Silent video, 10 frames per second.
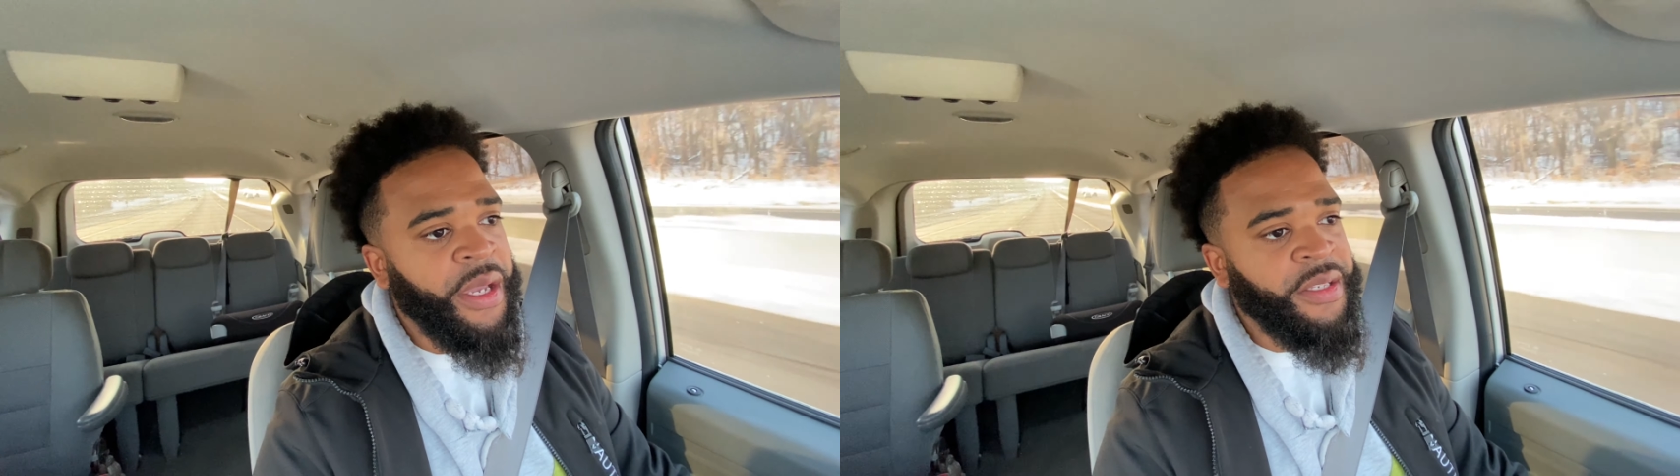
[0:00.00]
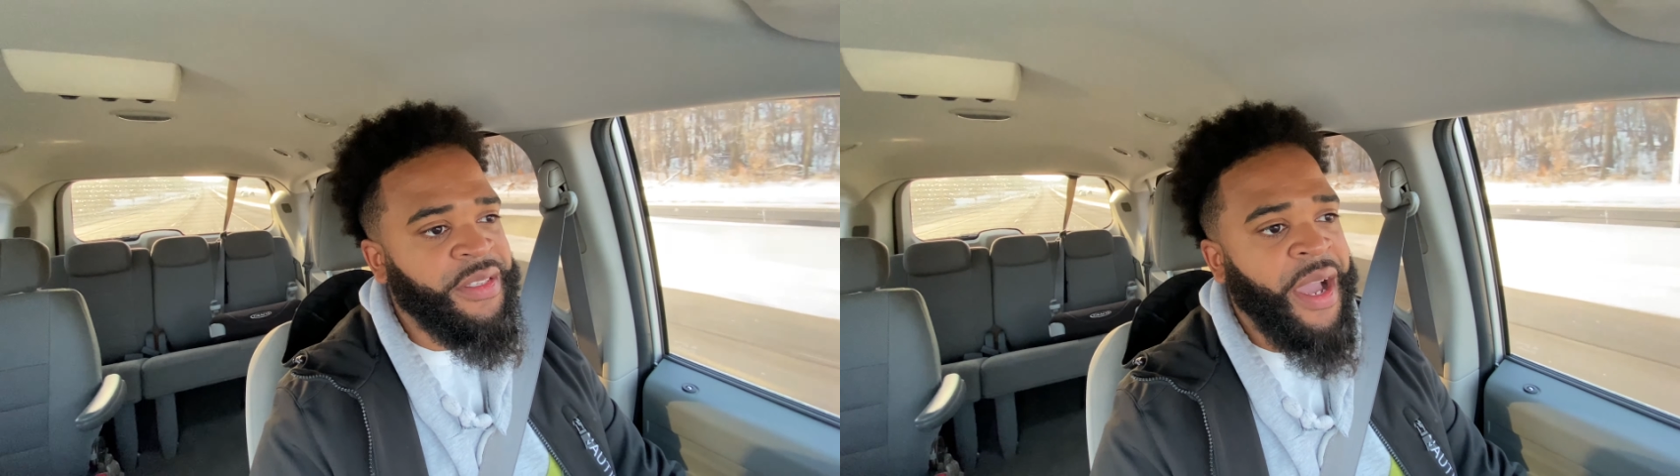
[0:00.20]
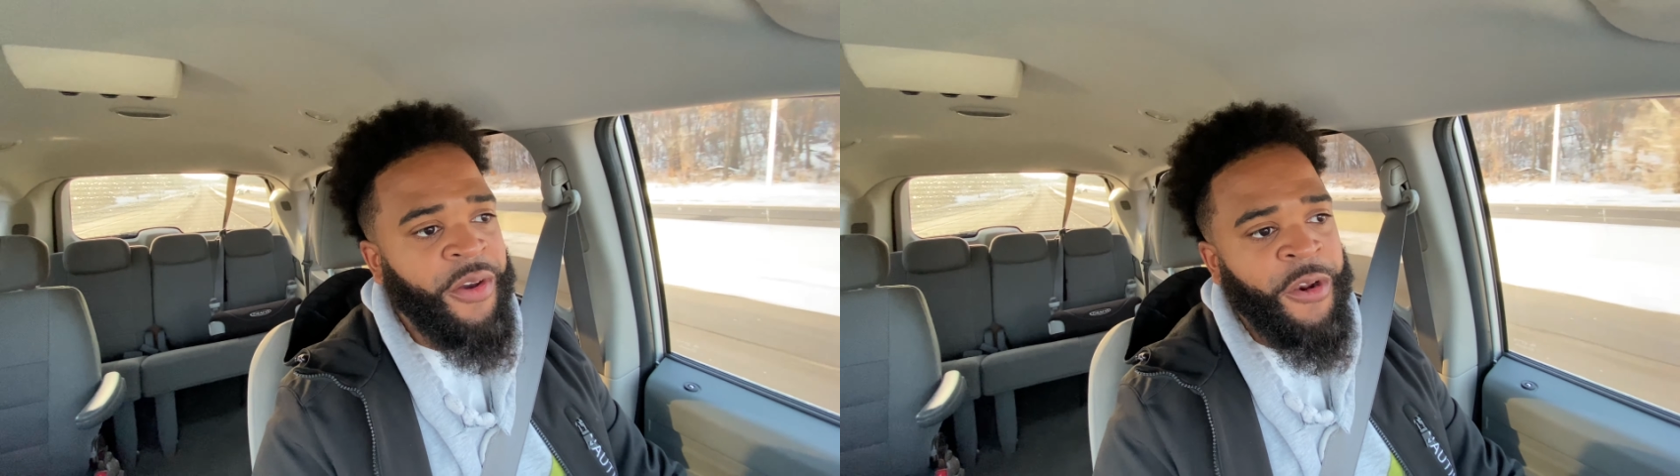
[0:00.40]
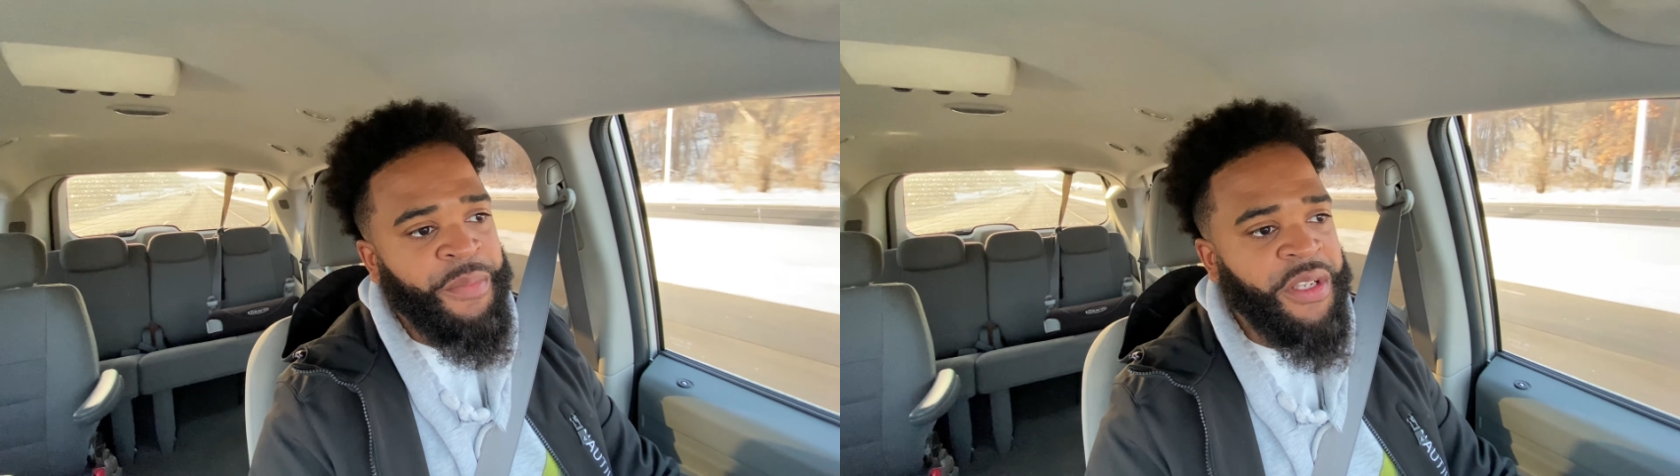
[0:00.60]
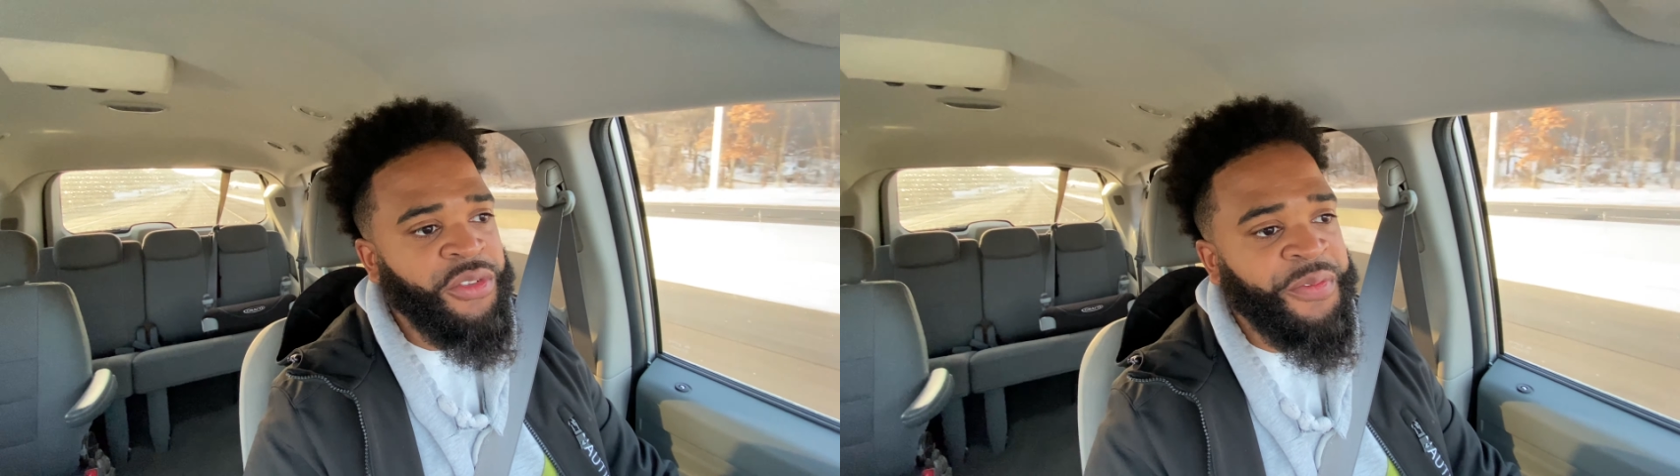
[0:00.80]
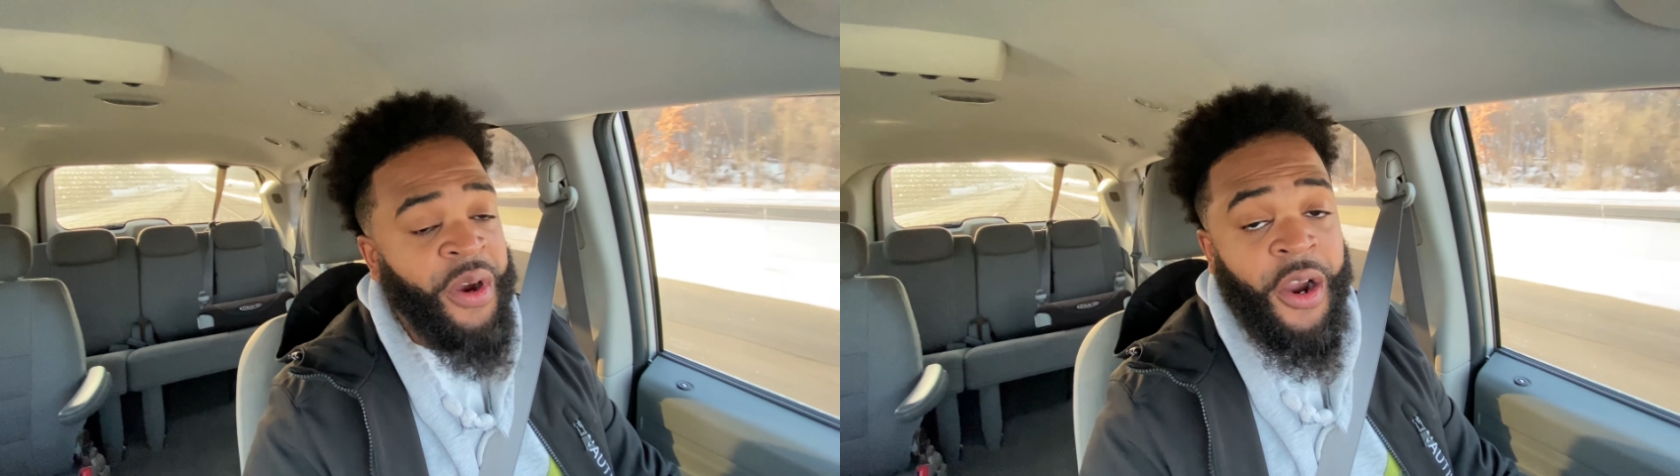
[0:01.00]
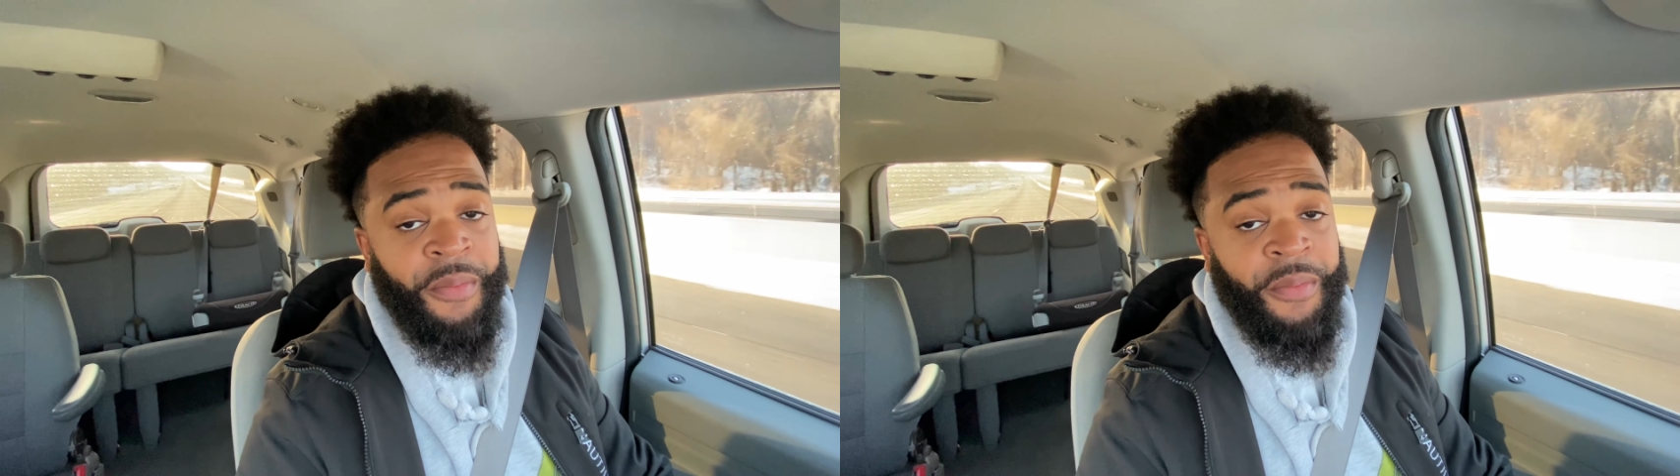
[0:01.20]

it's not going to be too far on